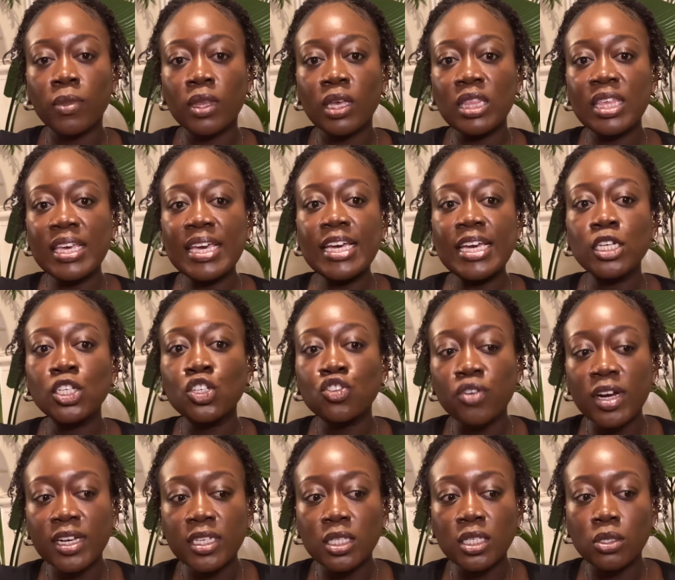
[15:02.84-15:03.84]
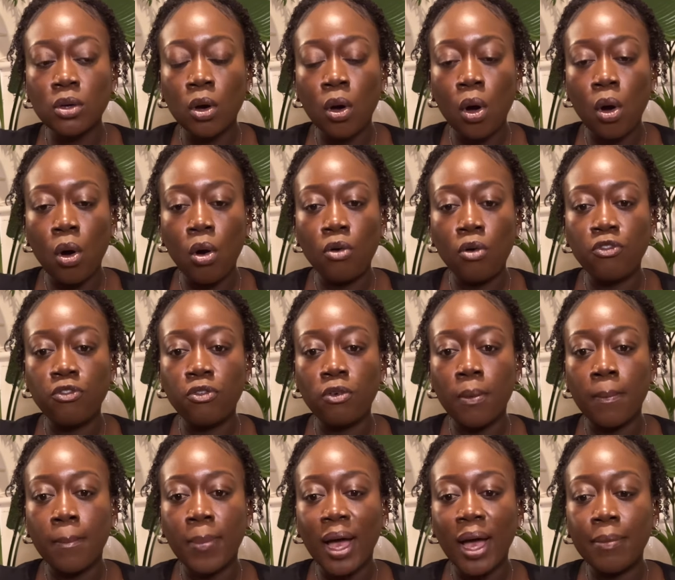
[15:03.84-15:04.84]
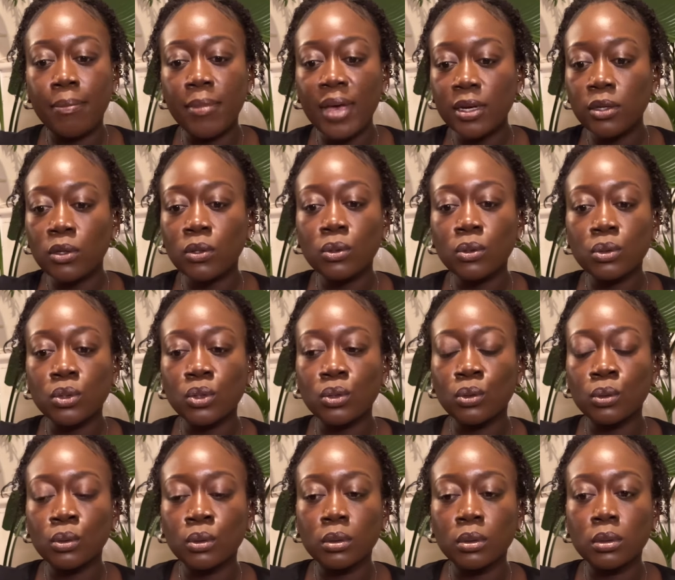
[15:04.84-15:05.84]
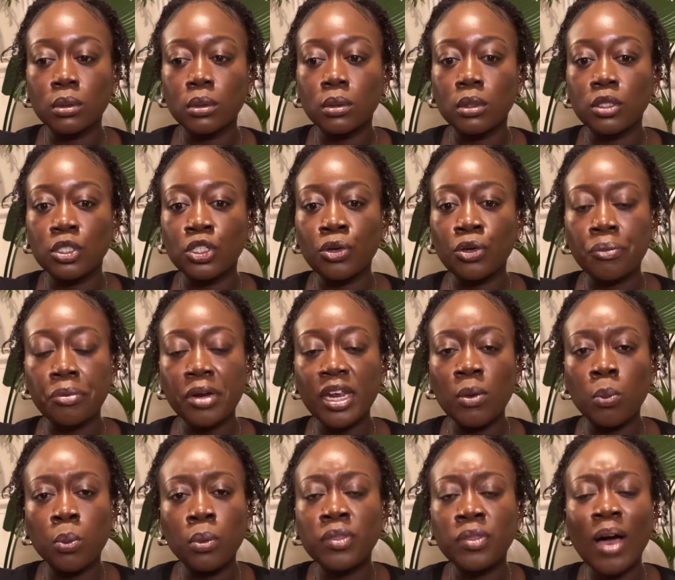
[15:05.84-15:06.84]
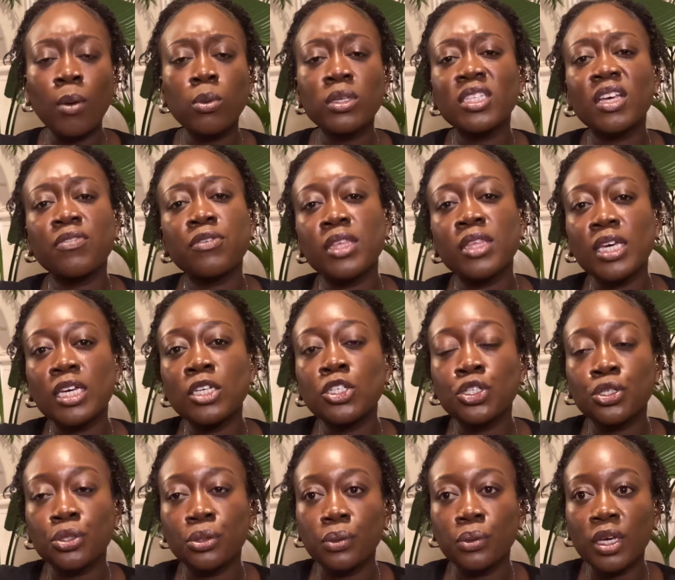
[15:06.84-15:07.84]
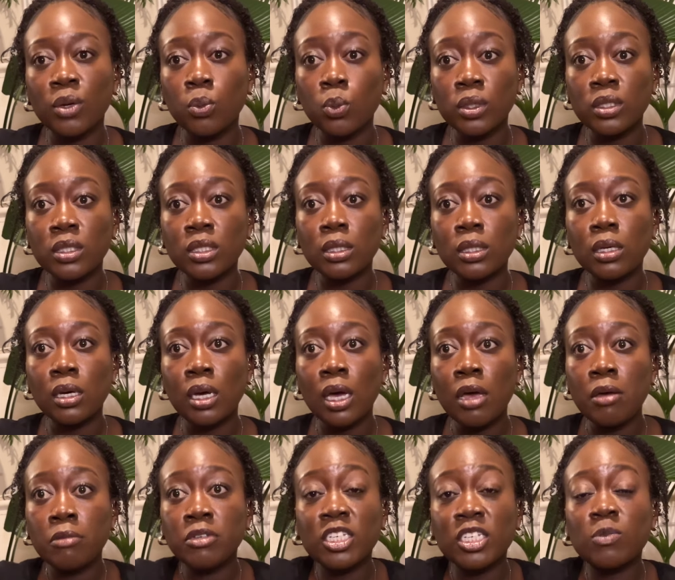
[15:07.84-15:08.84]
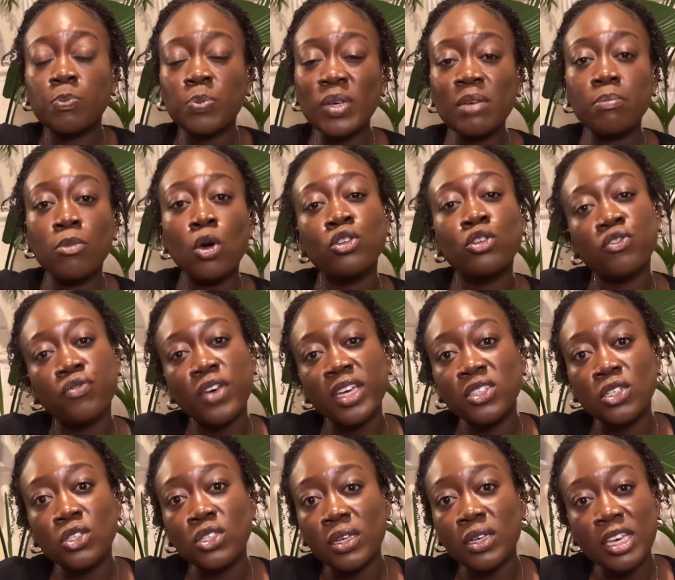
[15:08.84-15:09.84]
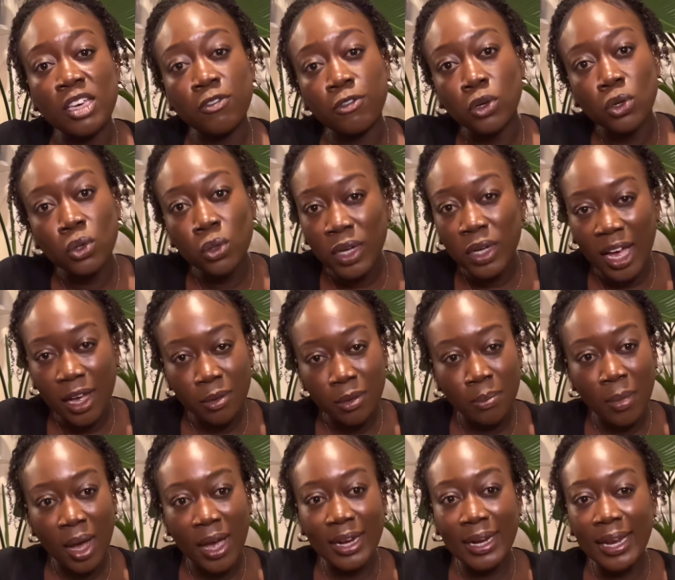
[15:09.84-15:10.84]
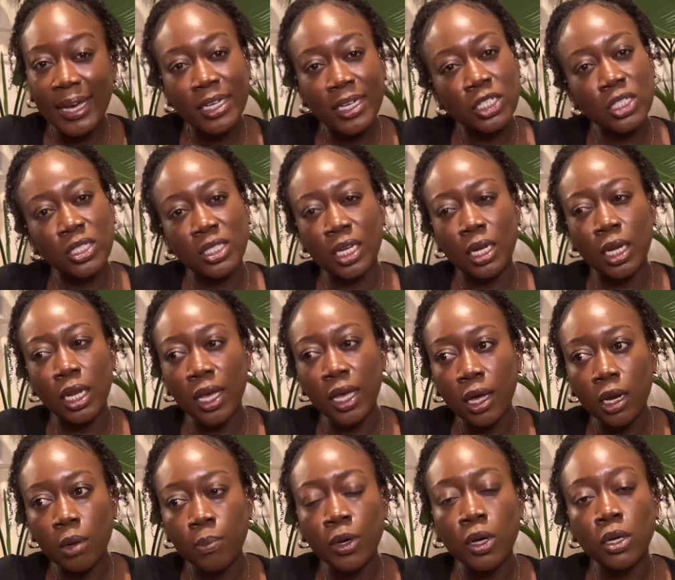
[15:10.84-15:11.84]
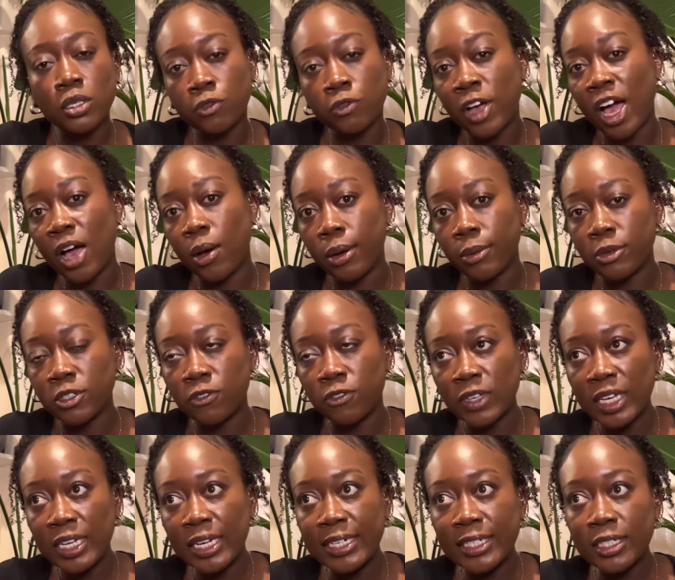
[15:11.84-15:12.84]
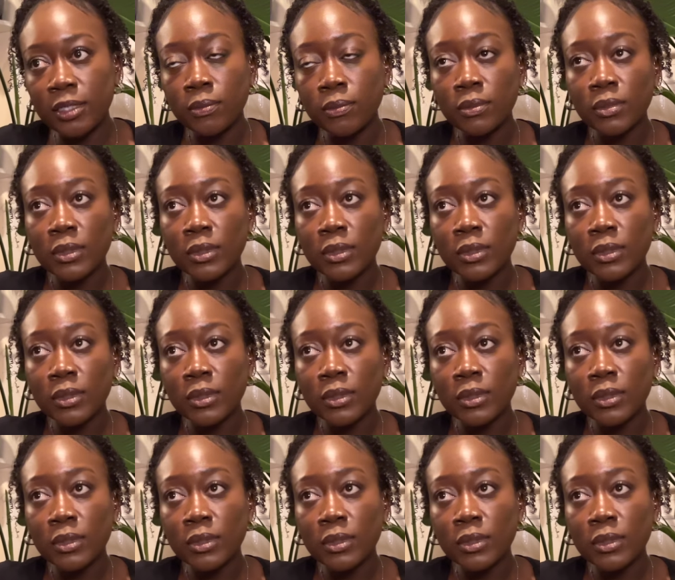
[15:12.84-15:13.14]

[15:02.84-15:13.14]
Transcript: the interest of my medical school degree, that was never the issue. It was just being motivated to even look at my lectures and learn because of how I was feeling.